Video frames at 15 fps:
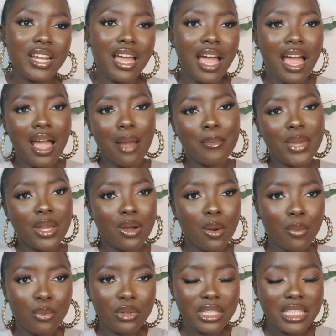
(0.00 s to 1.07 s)
her
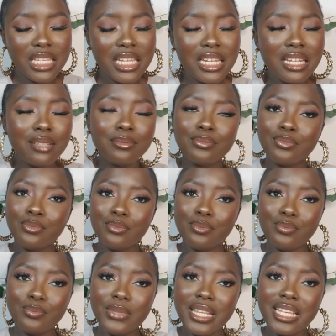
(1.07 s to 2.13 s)
makeup routine,
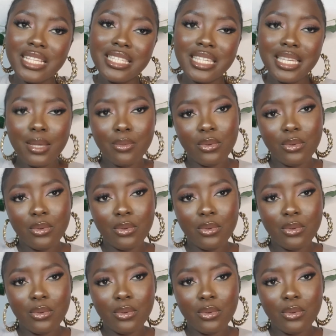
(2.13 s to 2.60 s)
please keep